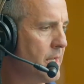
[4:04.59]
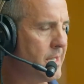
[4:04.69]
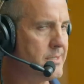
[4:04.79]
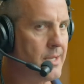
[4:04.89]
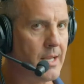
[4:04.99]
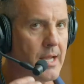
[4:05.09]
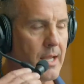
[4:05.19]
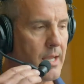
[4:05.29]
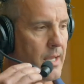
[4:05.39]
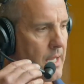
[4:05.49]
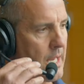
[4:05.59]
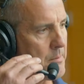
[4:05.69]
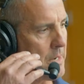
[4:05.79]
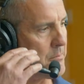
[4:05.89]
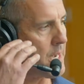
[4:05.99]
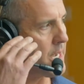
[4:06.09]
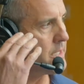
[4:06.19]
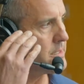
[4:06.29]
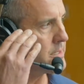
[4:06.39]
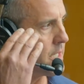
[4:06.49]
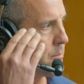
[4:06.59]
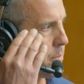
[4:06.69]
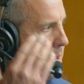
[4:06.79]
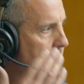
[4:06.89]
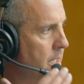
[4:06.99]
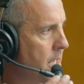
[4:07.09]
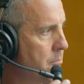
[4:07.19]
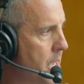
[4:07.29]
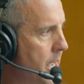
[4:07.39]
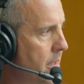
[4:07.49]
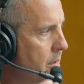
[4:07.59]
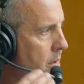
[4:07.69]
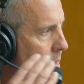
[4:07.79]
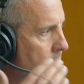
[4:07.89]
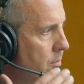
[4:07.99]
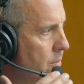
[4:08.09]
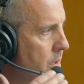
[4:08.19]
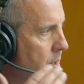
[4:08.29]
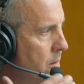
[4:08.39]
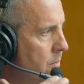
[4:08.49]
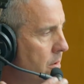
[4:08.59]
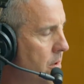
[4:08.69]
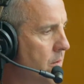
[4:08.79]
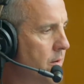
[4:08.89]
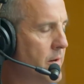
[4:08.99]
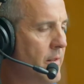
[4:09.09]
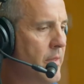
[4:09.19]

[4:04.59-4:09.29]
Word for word: And, and I, in my mind just kept playing that back over and over and over.